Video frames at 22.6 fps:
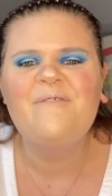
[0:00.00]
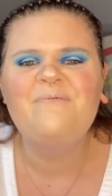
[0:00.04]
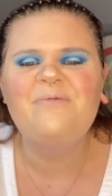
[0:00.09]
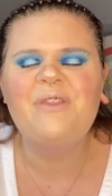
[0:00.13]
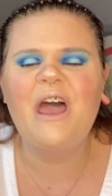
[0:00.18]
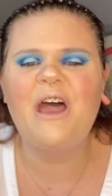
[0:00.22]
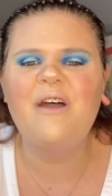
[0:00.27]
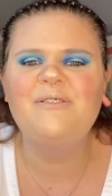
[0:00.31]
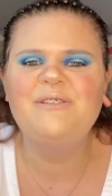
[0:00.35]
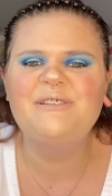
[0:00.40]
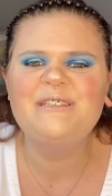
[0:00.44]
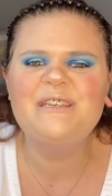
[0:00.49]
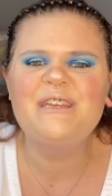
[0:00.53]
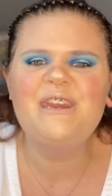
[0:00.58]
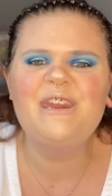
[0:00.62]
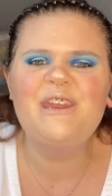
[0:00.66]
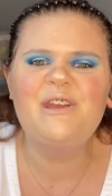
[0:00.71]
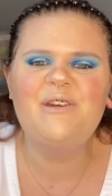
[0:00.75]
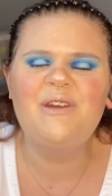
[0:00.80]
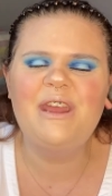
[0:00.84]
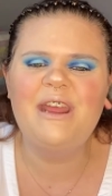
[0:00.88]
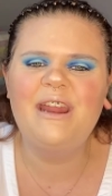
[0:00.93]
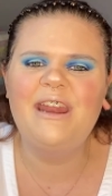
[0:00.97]
I'm just going to
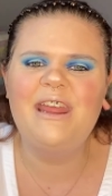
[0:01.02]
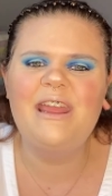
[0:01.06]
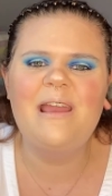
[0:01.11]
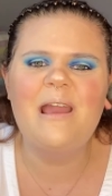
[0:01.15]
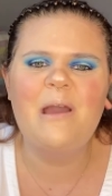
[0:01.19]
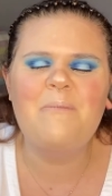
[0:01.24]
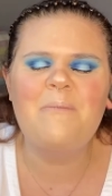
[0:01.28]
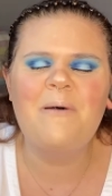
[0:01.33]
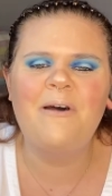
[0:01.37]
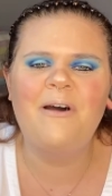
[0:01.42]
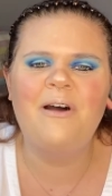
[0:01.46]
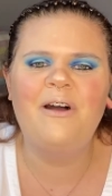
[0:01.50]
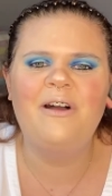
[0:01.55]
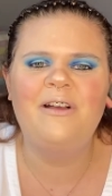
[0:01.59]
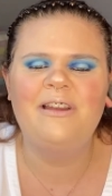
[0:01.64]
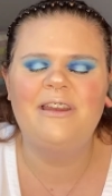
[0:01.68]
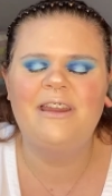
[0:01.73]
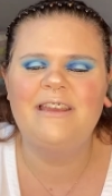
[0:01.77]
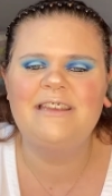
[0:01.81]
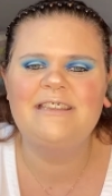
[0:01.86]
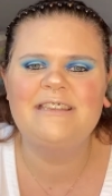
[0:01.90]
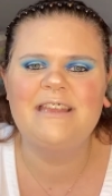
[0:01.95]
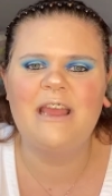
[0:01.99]
quickly put on
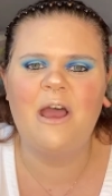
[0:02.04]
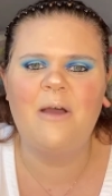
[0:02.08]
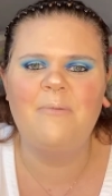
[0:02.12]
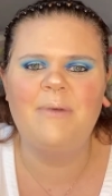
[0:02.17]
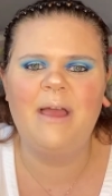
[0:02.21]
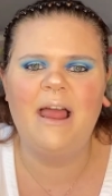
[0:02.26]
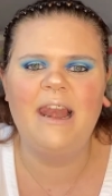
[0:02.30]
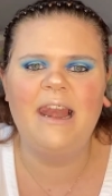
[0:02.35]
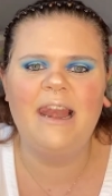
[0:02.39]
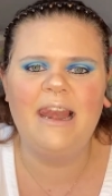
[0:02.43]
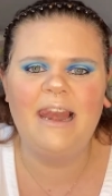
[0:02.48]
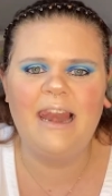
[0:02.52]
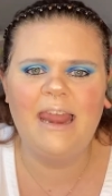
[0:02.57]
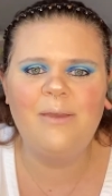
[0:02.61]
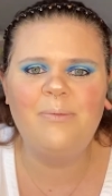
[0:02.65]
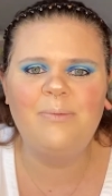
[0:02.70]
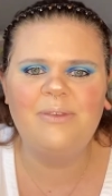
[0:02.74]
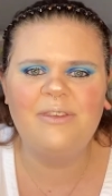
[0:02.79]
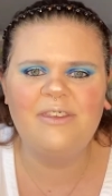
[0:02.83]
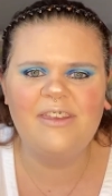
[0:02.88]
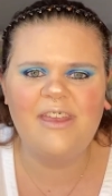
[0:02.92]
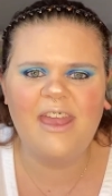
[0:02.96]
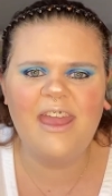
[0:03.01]
some
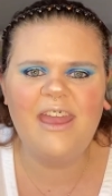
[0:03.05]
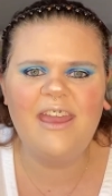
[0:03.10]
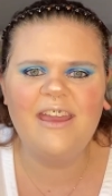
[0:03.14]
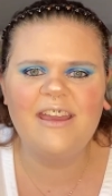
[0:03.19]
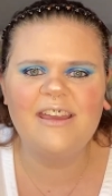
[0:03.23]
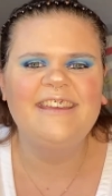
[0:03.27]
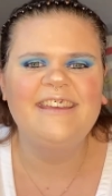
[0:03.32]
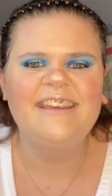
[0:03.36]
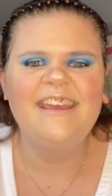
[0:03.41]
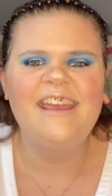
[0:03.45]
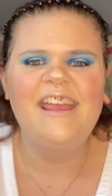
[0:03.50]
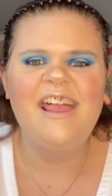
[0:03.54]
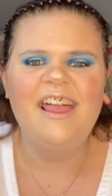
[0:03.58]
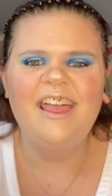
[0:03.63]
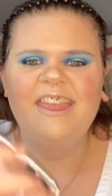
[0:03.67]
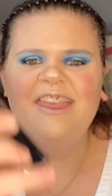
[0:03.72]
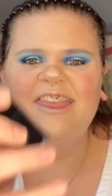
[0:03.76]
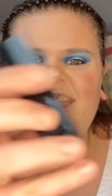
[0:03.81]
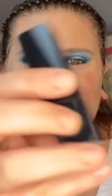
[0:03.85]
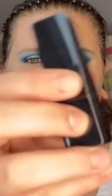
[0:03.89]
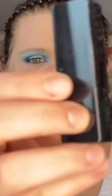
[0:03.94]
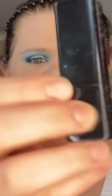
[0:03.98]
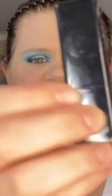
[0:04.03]
lipstick.
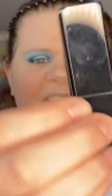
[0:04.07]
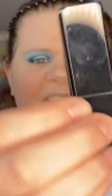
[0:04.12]
This is